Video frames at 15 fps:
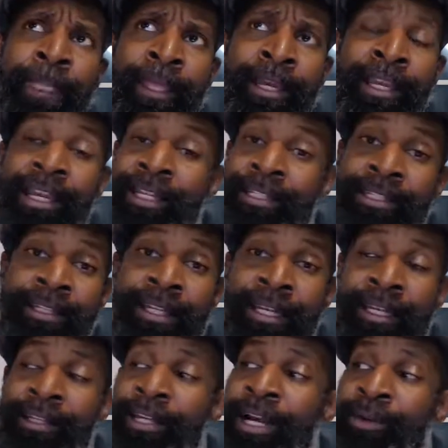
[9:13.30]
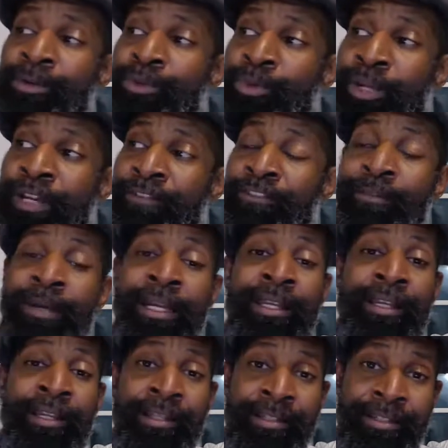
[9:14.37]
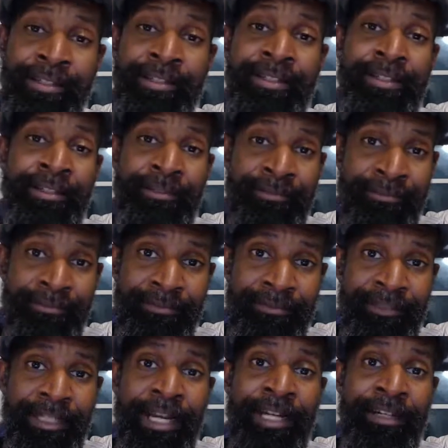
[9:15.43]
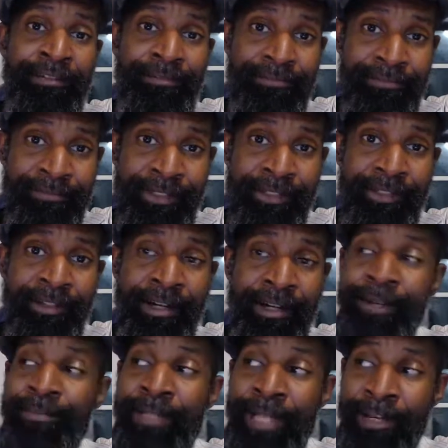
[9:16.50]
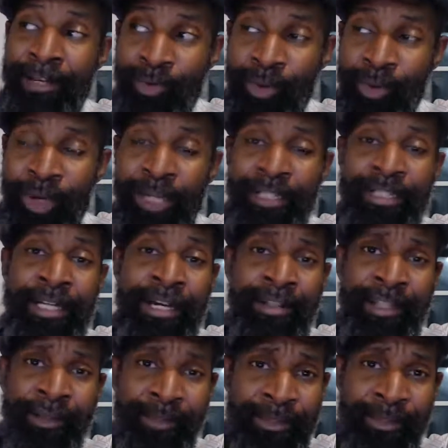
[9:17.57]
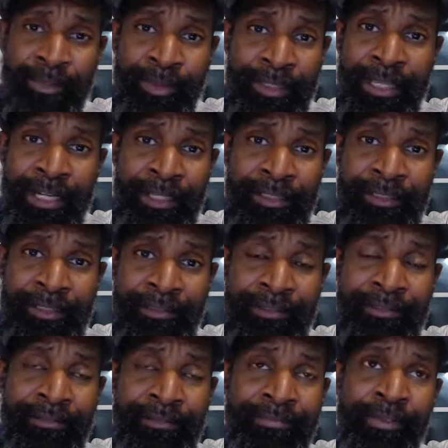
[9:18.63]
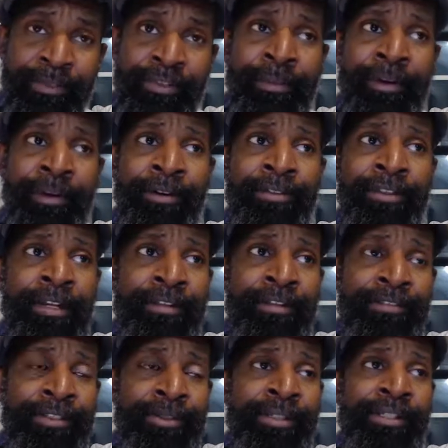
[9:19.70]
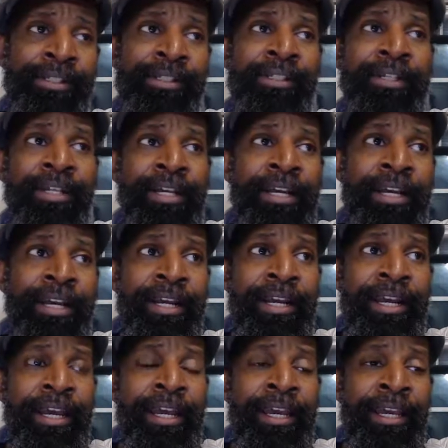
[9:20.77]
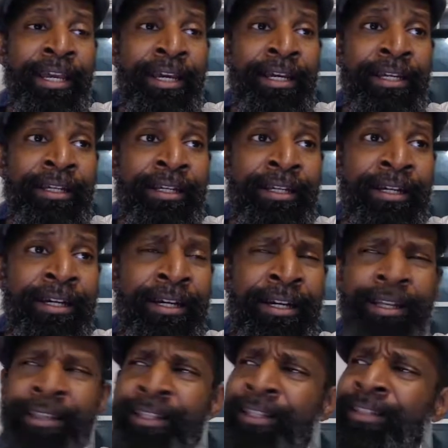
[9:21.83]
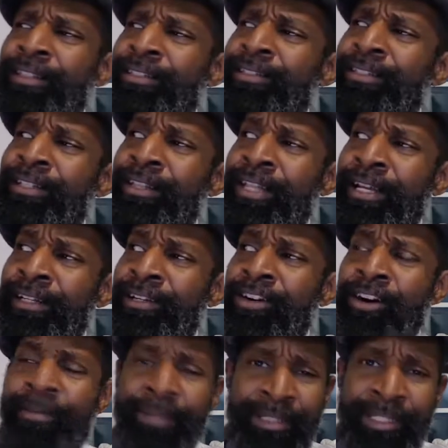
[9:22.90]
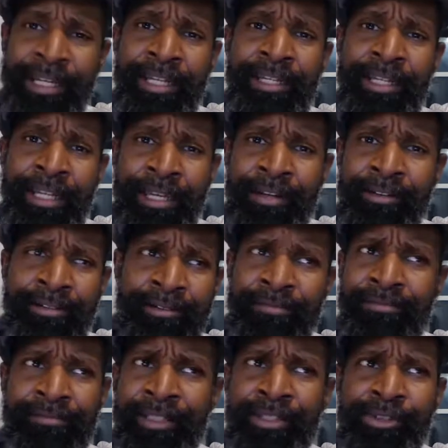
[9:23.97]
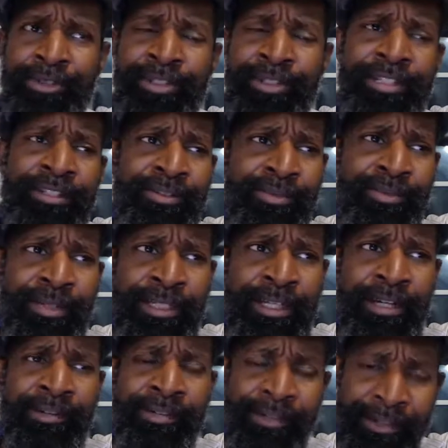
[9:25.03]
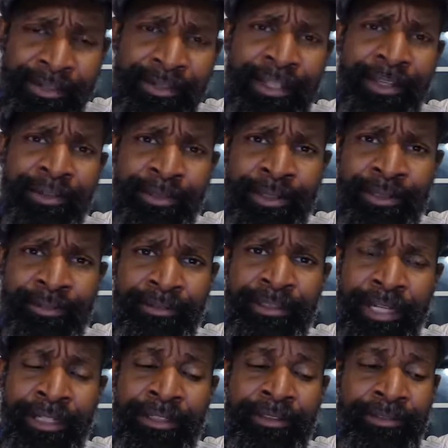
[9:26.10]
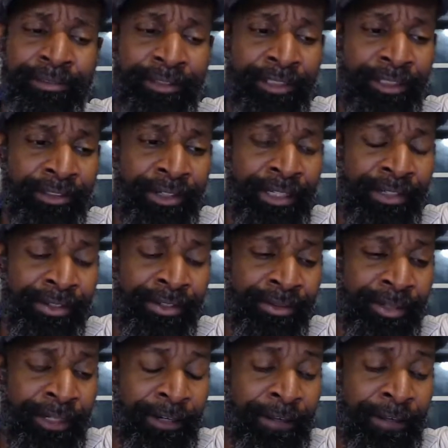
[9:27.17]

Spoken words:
It's late. I was waiting for my kids to kind of calm down, quiet down. They were doing like a movie marathon of sorts. And I think they said that Carmen Sandiego, the new season was out. So they were kind of, into it.